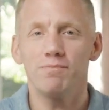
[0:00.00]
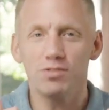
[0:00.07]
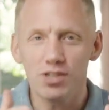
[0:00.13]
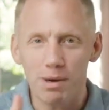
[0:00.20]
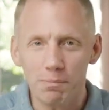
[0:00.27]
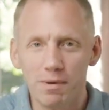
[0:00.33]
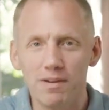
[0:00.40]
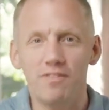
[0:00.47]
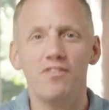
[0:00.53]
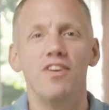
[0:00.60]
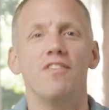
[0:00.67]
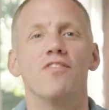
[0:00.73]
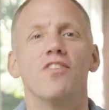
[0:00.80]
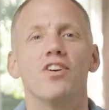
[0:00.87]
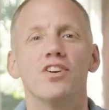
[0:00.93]
jump in
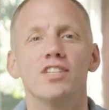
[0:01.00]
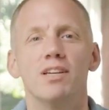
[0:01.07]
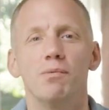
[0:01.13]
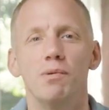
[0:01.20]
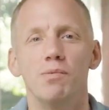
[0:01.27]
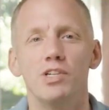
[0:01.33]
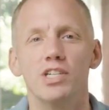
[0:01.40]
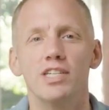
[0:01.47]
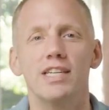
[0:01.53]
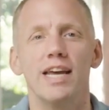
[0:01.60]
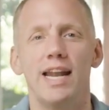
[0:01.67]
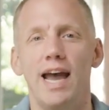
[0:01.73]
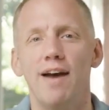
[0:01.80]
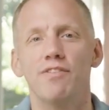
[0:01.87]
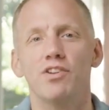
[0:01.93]
feet first, and we would just
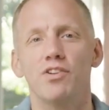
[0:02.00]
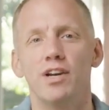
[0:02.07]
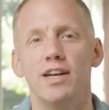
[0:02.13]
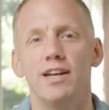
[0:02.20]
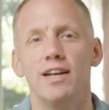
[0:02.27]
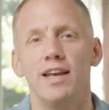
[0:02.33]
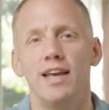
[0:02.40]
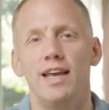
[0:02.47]
get after it.